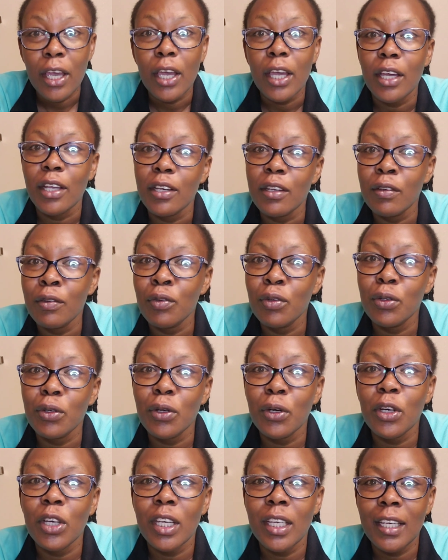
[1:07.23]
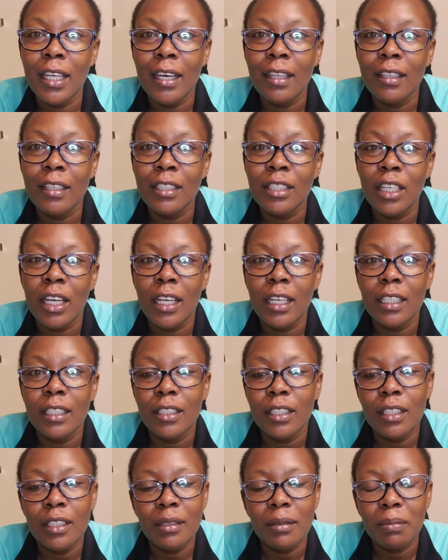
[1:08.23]
And if you know any other
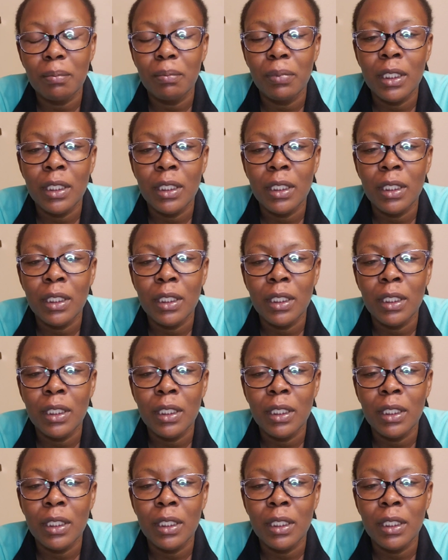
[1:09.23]
challenges,